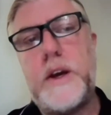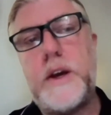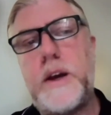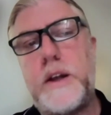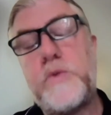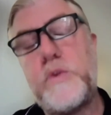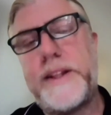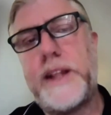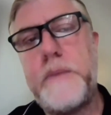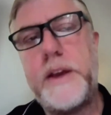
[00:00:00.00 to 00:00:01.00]
to the
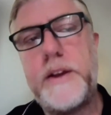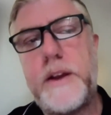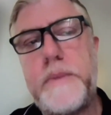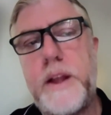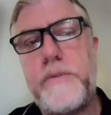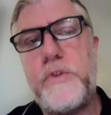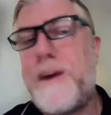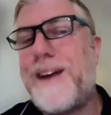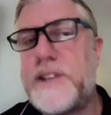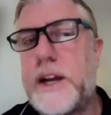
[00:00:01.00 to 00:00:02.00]
pandemic, a few
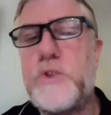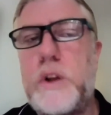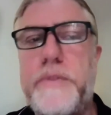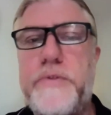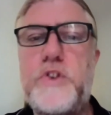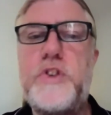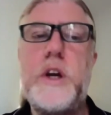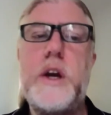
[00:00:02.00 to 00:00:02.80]
months actually before.